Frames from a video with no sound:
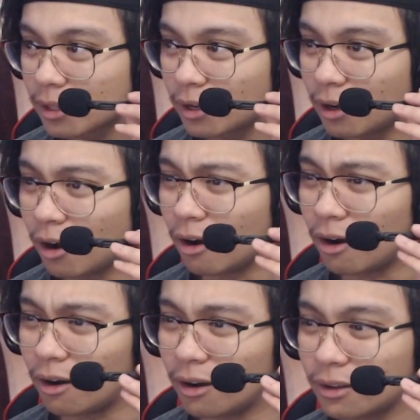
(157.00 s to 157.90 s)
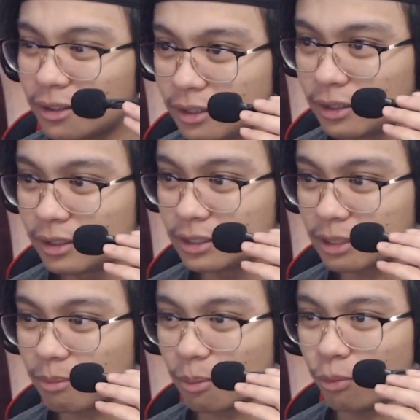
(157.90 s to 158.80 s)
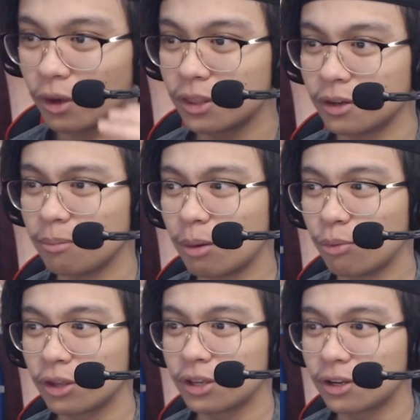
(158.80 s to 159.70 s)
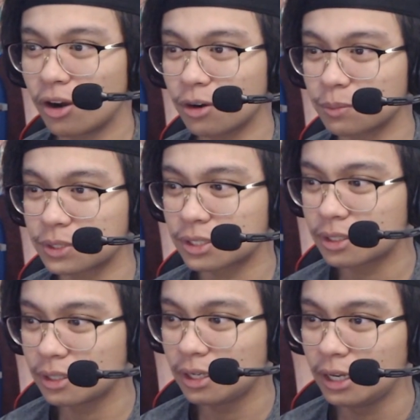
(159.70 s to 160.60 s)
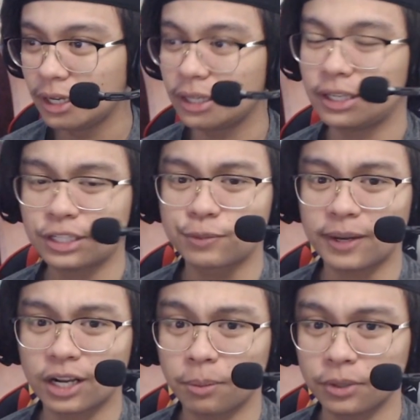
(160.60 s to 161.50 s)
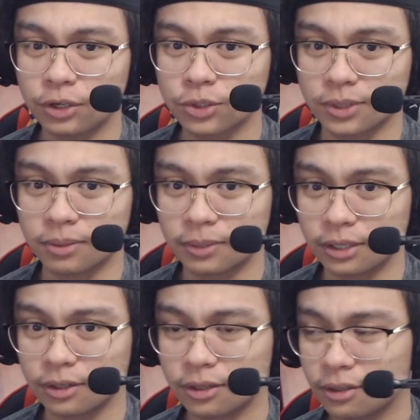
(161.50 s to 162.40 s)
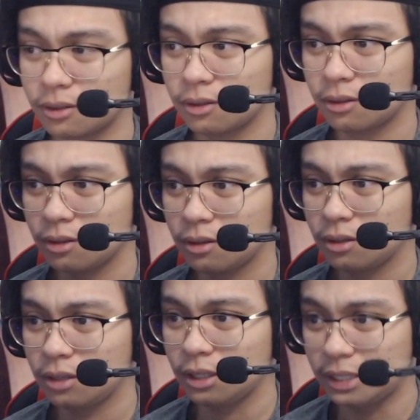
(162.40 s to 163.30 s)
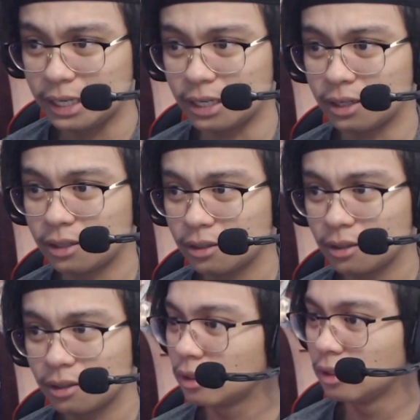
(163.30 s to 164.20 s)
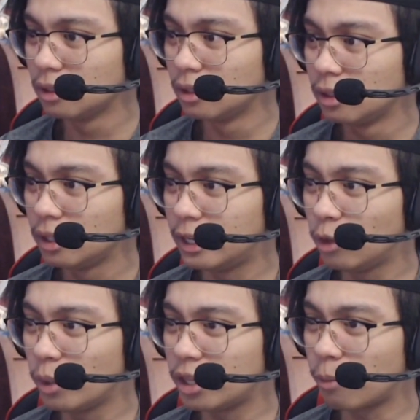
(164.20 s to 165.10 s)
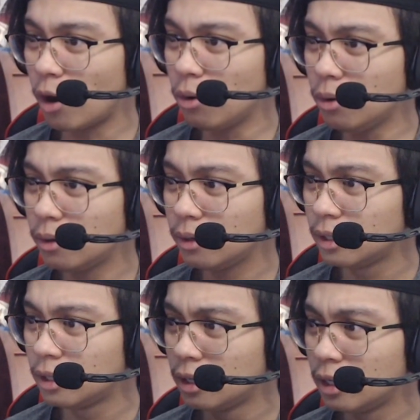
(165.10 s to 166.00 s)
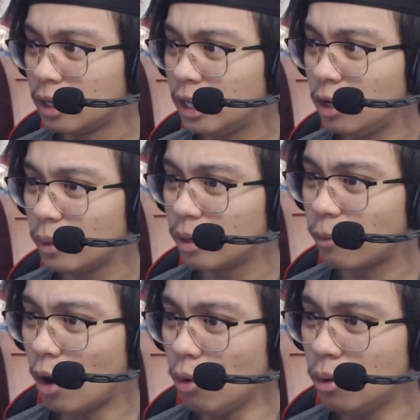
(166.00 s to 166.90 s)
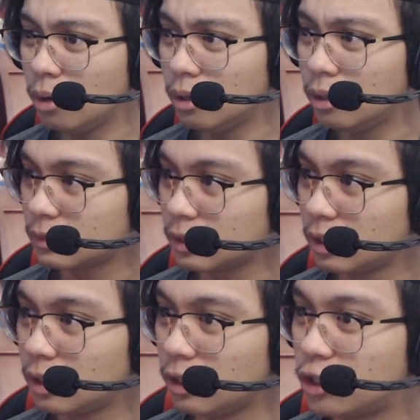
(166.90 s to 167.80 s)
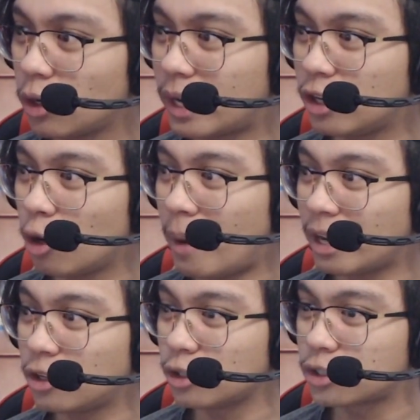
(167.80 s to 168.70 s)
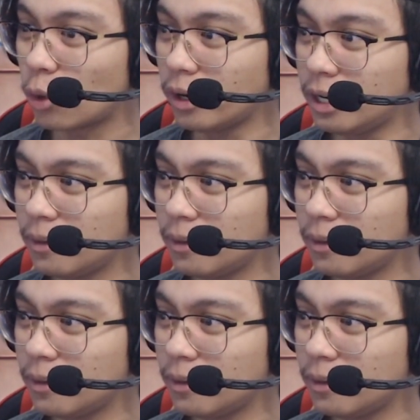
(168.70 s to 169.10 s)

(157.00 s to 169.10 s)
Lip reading: Aw. Like my brother in arms. He did spend a couple years with him here. He did. Hit him with it, bro. Hit him with it, bro. Yu-Gi-Oh, can you go back into your sword?